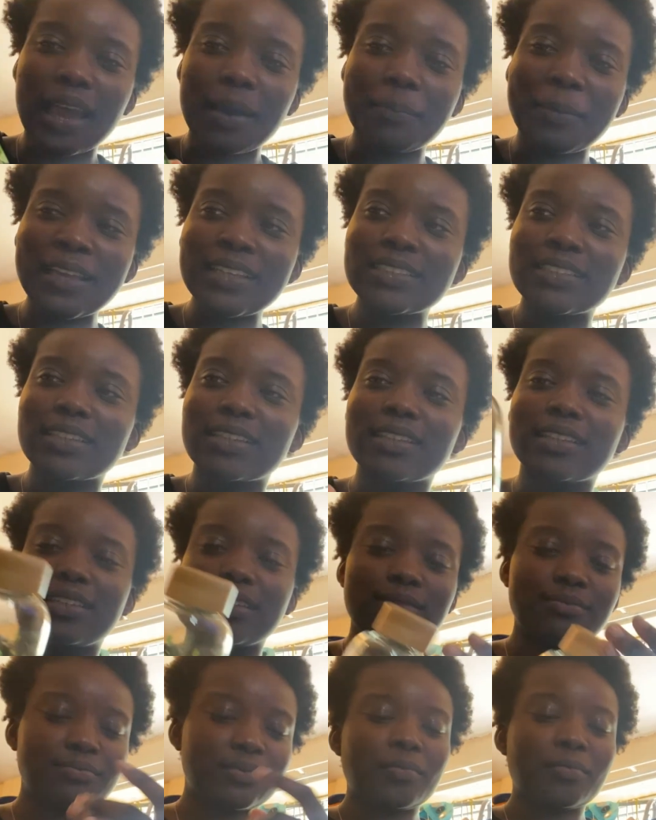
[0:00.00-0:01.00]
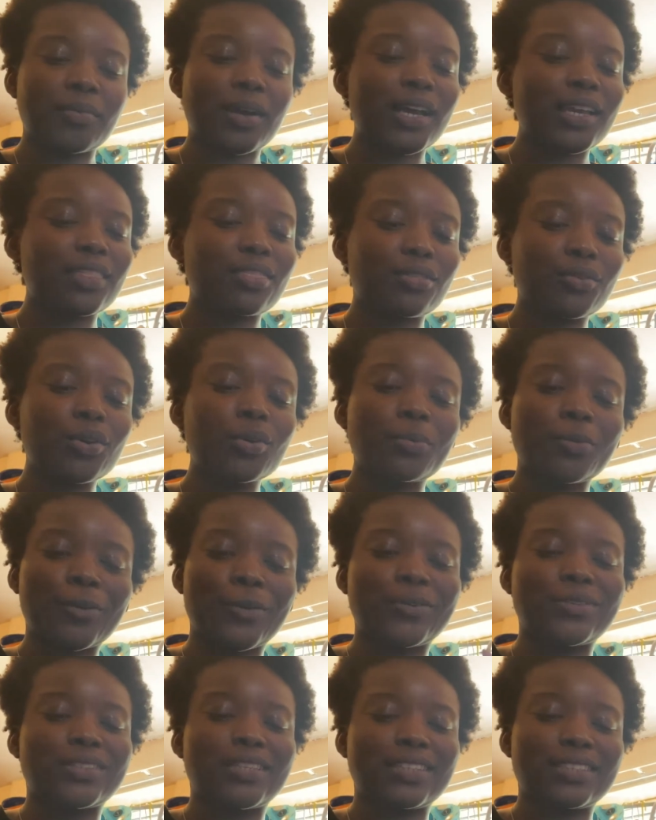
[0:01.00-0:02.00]
basically, my thought
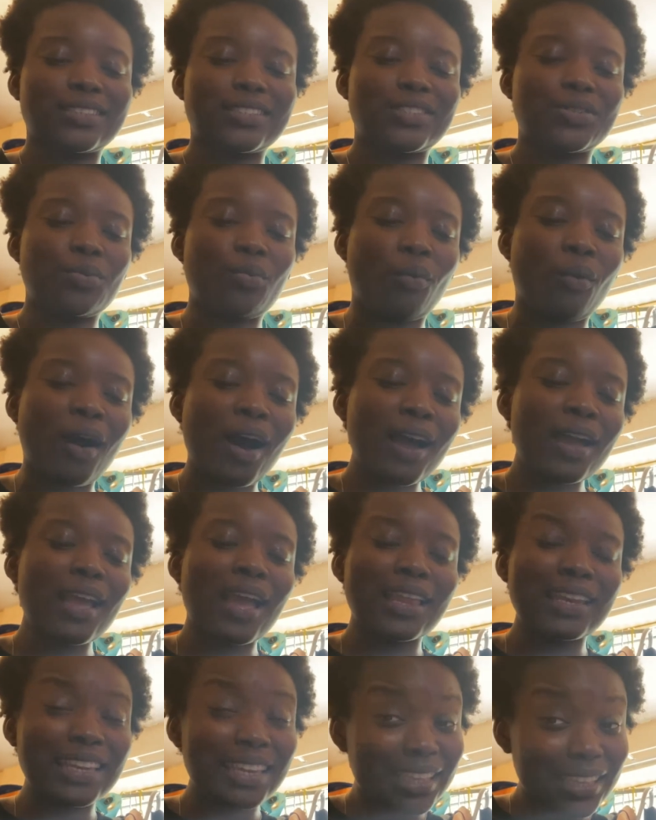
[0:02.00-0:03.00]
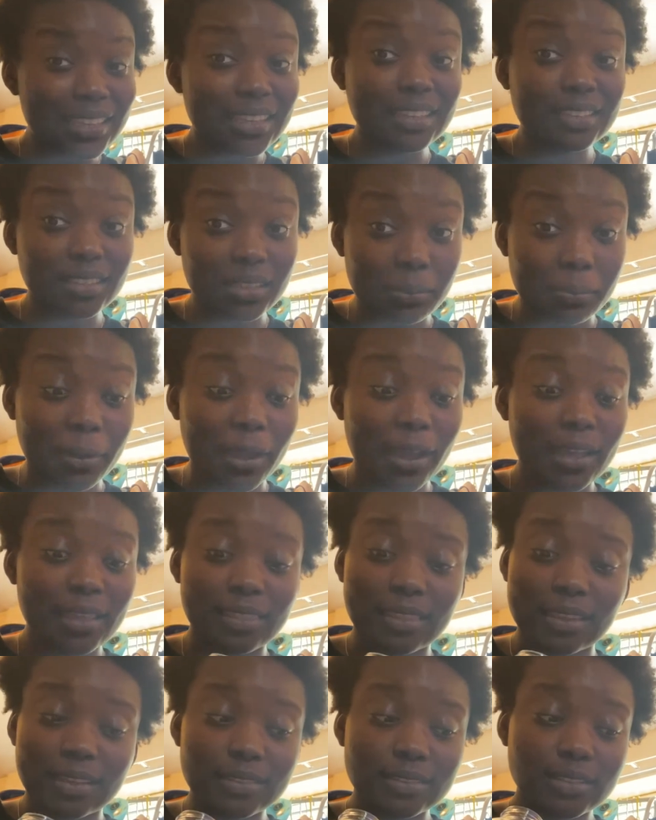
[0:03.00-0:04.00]
process to why I needed to buy
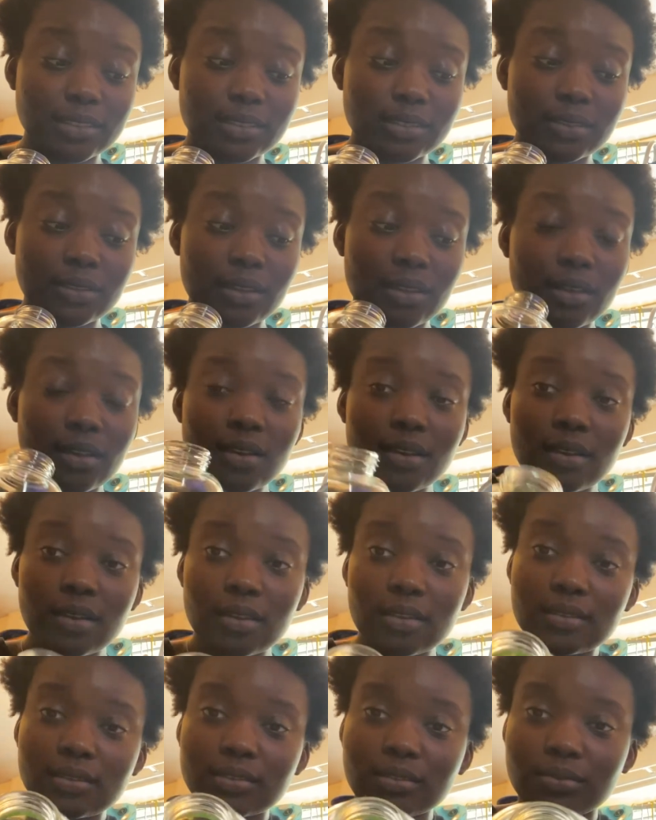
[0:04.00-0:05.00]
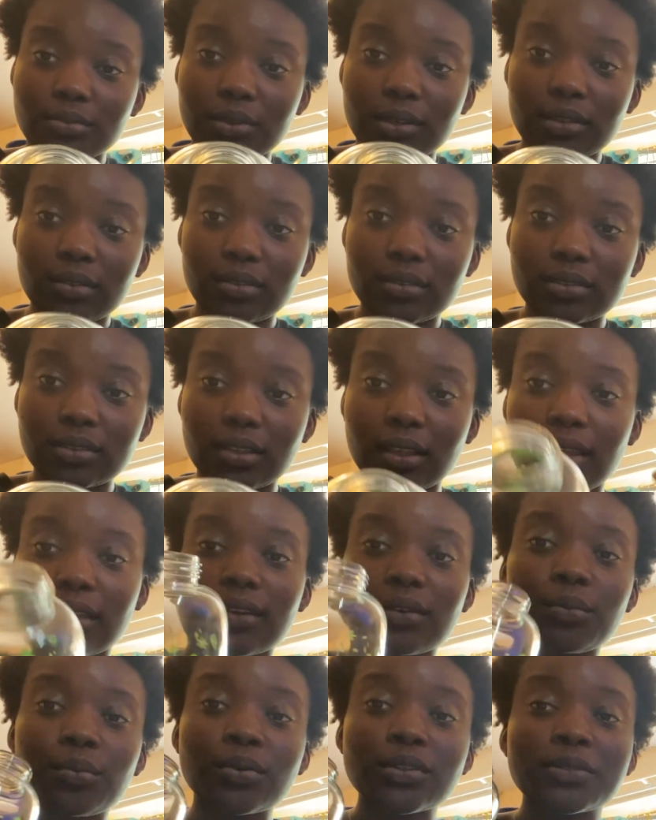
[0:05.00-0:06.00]
this, this is what it looks like,
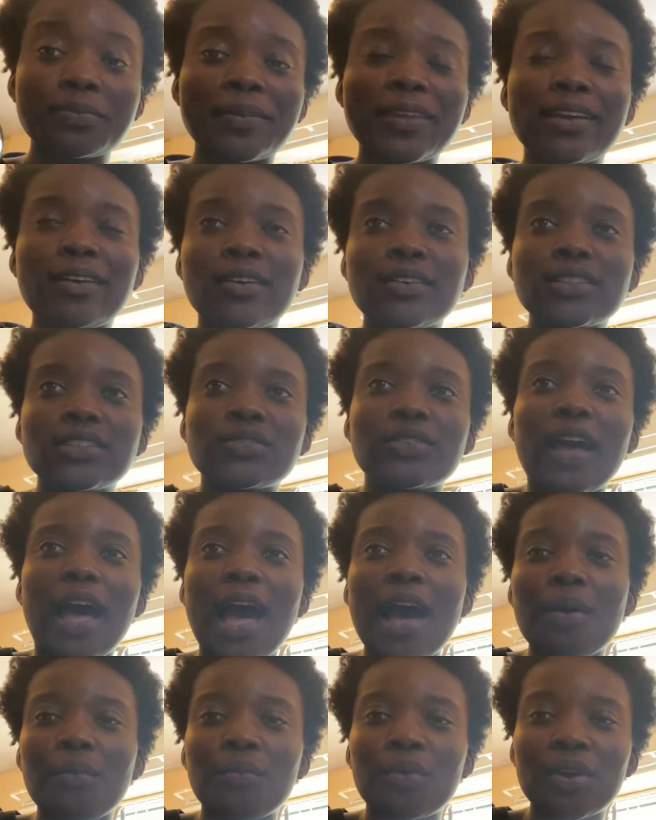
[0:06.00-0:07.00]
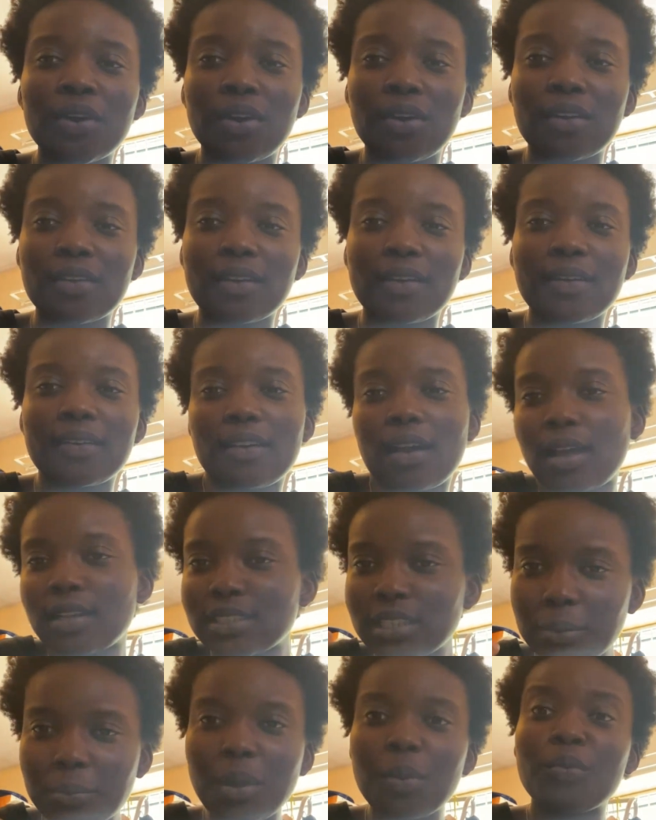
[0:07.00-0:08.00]
was because at work, I
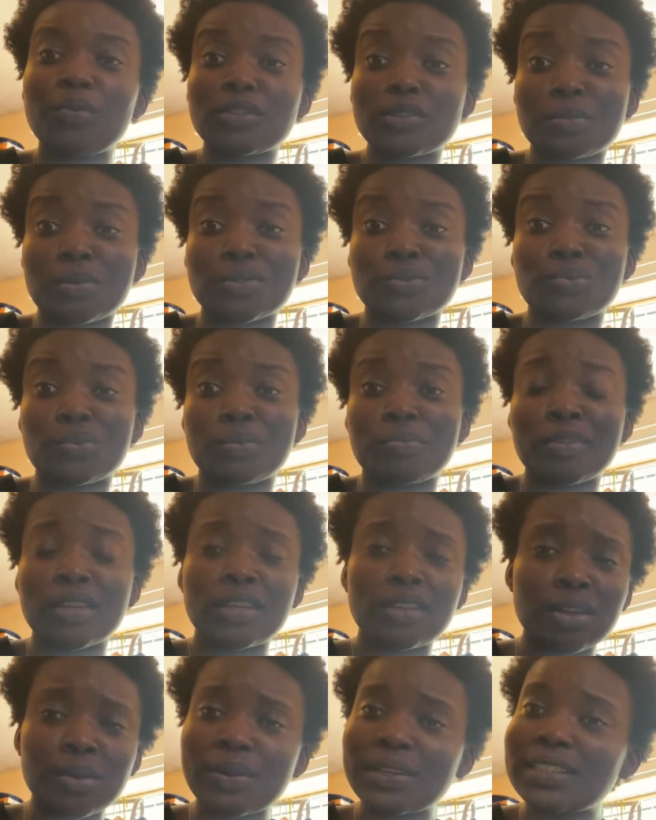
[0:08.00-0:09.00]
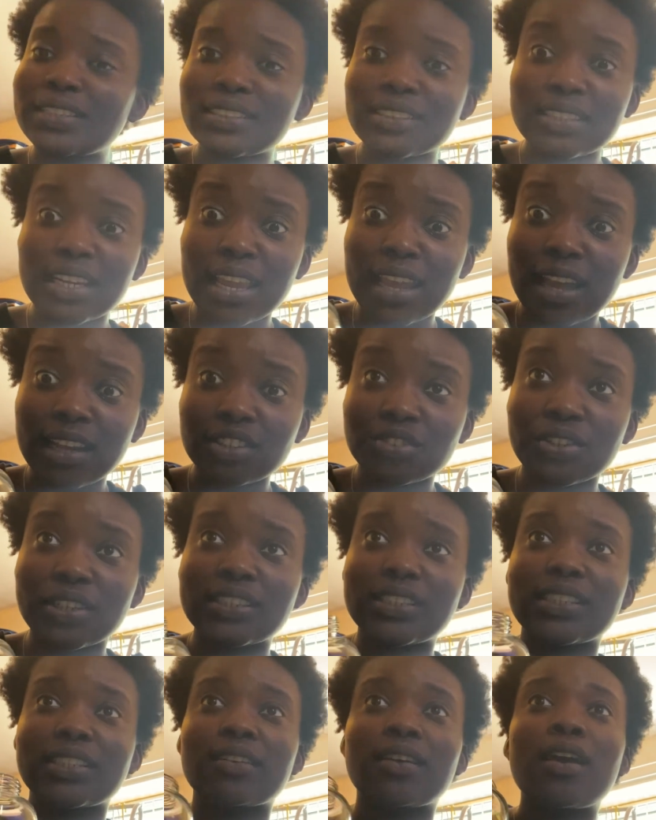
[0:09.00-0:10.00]
take my water bottle with me. You know, I need to stay
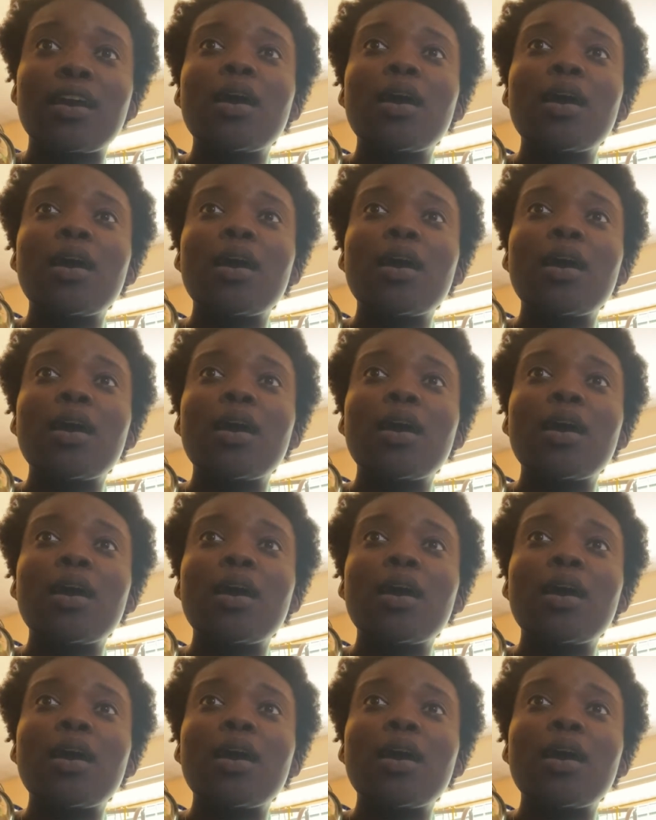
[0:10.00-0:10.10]
hydrated.